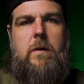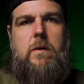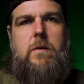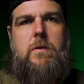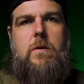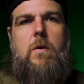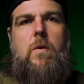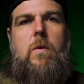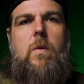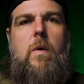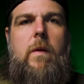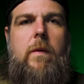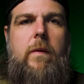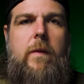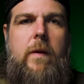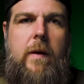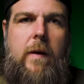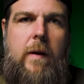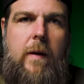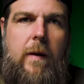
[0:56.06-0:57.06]
So
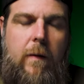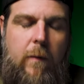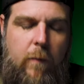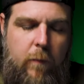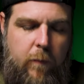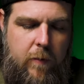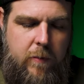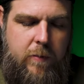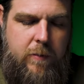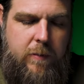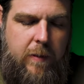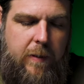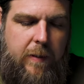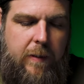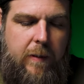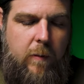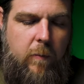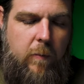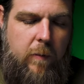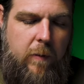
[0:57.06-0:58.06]
the first
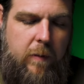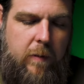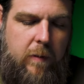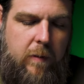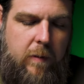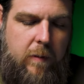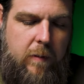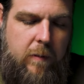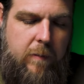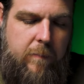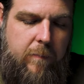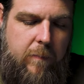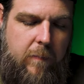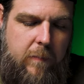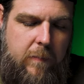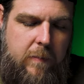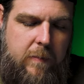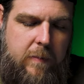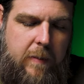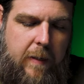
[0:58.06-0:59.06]
thing that we're going to
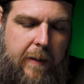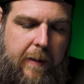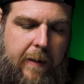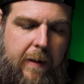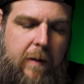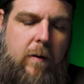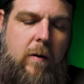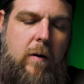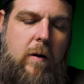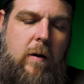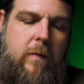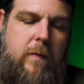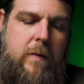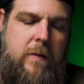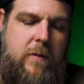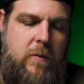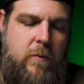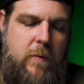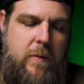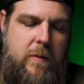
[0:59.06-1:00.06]
take care of
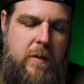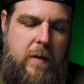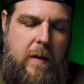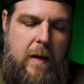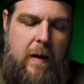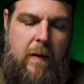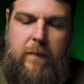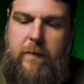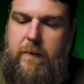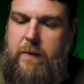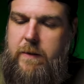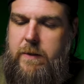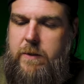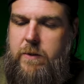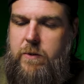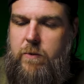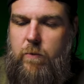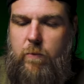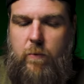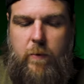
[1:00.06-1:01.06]
is switching out
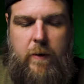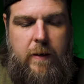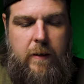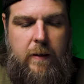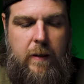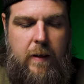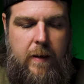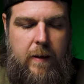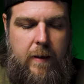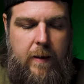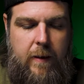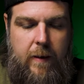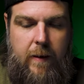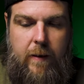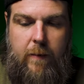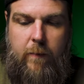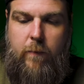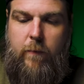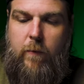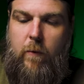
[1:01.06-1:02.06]
this
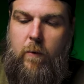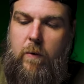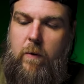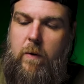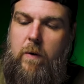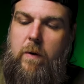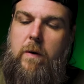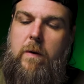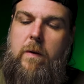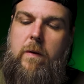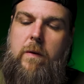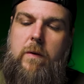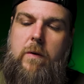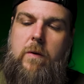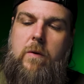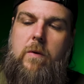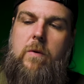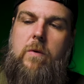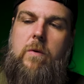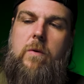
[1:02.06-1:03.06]
relay for the
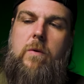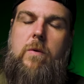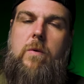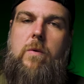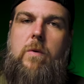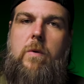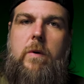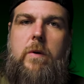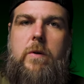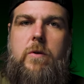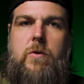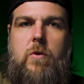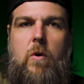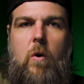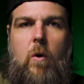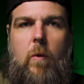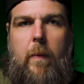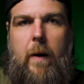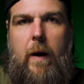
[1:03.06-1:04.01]
new control